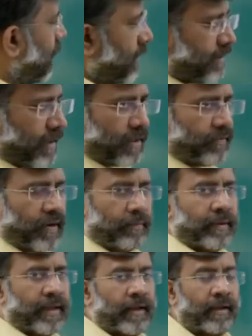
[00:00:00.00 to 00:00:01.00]
there will
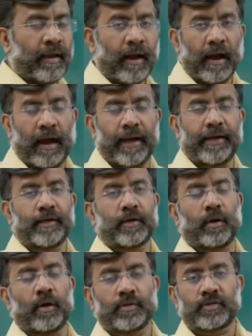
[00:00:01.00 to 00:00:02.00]
be
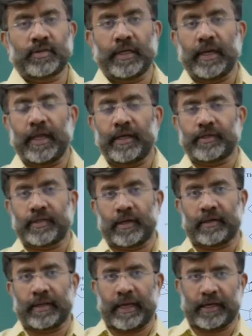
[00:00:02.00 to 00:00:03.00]
hydroxylation
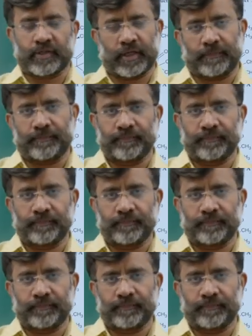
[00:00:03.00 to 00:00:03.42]
reaction.